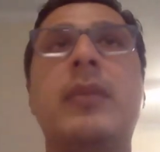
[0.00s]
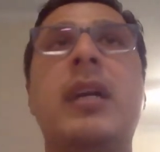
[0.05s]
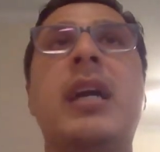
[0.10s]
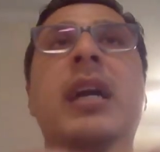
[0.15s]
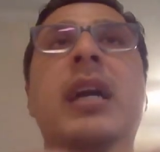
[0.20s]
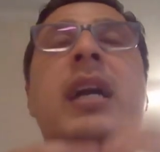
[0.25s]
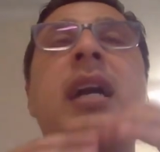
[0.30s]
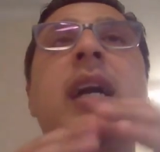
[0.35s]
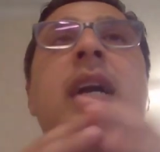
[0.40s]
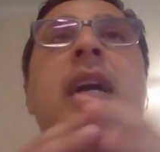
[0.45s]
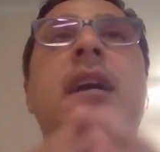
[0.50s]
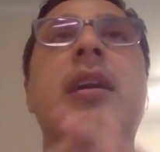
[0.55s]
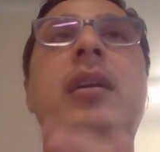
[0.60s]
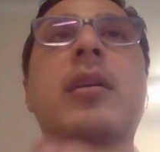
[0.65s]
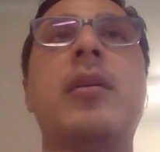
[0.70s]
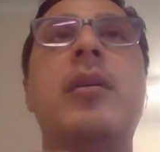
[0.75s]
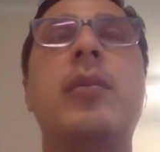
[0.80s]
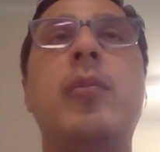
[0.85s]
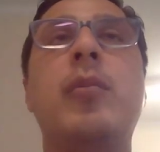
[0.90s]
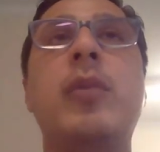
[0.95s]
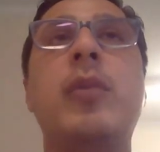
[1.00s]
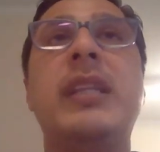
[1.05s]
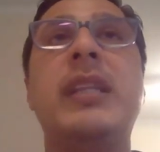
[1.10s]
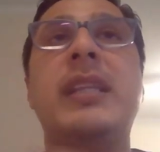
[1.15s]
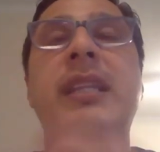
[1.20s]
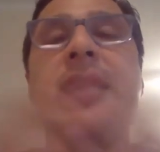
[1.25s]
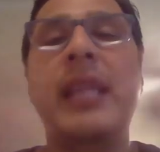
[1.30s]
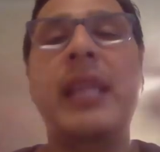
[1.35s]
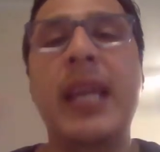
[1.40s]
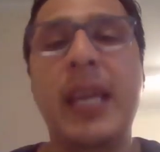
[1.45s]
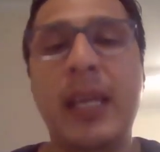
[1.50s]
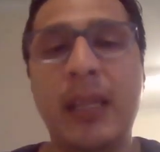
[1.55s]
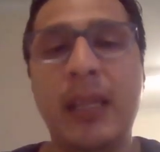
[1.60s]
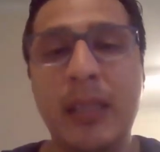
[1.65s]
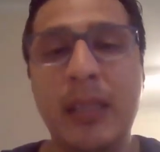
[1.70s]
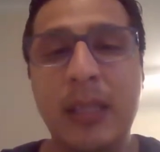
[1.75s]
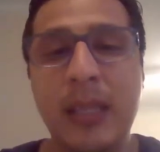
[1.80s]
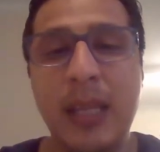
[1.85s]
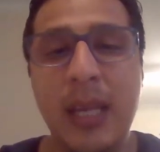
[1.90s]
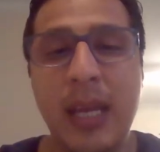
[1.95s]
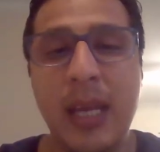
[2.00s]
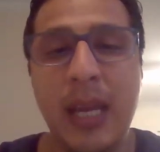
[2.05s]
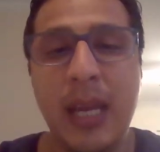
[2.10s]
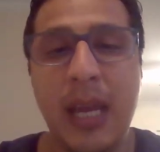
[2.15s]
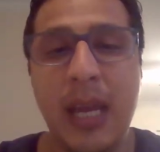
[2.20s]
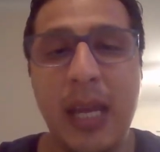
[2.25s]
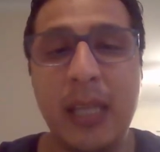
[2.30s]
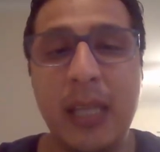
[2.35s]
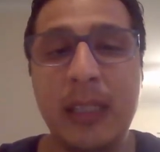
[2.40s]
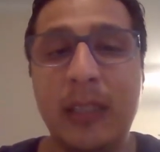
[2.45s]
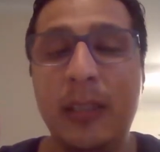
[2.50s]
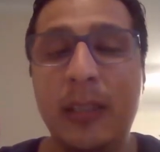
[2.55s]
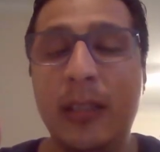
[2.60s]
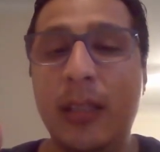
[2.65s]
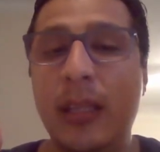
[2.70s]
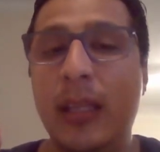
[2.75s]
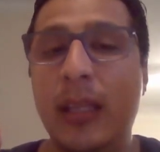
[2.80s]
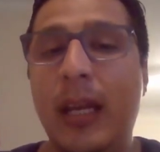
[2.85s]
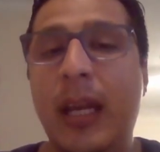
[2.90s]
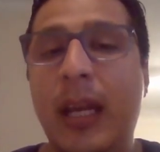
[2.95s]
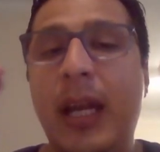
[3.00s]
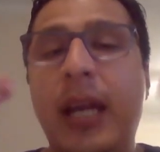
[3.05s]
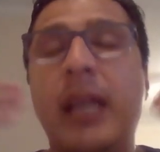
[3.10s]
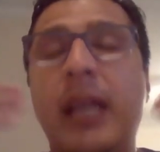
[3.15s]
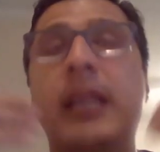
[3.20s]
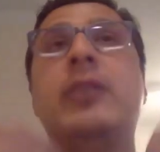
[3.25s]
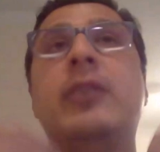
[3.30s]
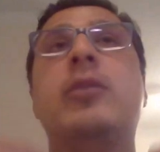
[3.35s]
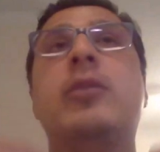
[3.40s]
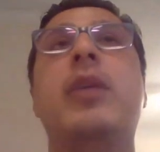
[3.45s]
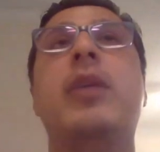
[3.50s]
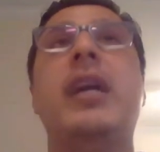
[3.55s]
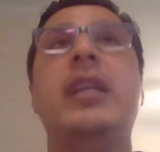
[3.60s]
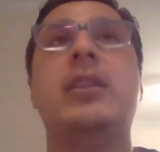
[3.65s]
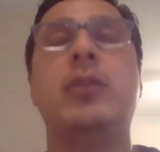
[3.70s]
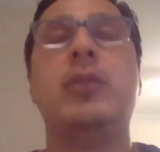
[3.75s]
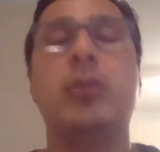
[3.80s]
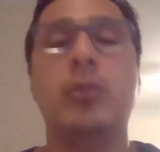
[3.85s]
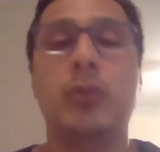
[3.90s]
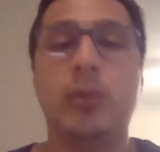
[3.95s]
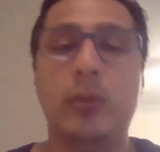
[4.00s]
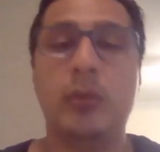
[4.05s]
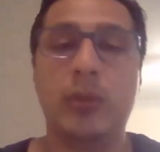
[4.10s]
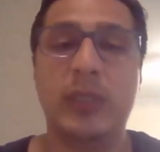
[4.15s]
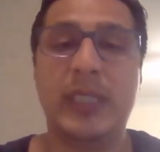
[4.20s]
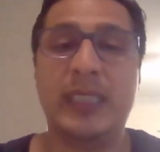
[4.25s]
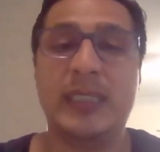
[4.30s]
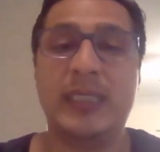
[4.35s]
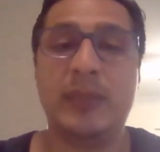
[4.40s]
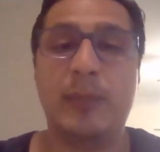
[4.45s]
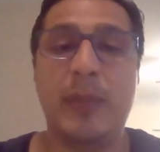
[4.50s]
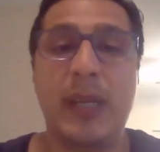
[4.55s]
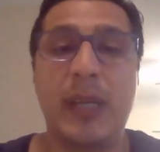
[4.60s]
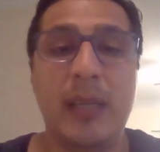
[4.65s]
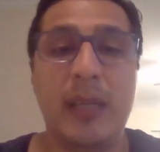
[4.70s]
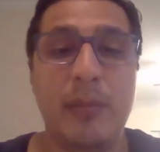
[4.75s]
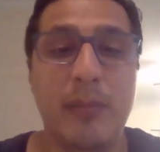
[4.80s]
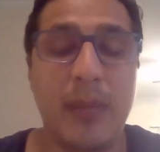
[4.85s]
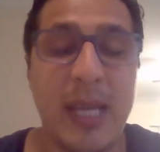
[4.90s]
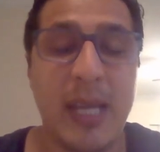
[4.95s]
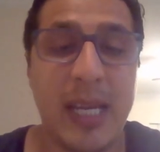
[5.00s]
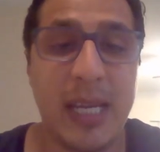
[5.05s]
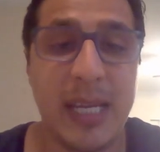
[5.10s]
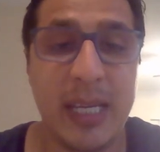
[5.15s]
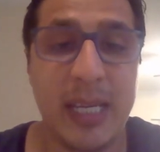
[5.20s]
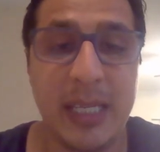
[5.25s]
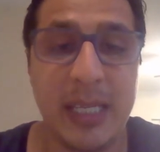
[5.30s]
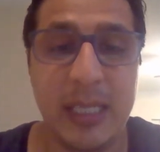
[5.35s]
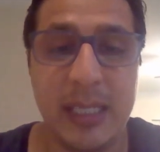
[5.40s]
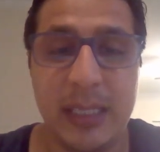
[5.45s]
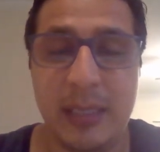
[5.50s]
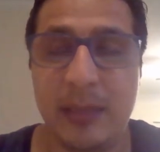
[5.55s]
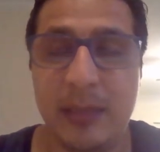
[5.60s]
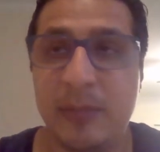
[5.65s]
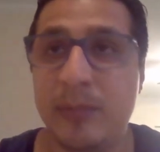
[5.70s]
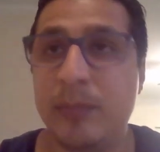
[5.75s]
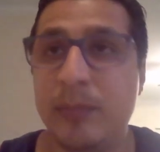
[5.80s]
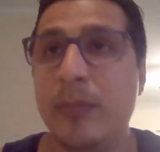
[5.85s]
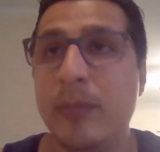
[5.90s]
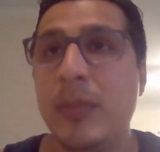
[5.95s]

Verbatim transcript: Uh, with them, I I try to explain my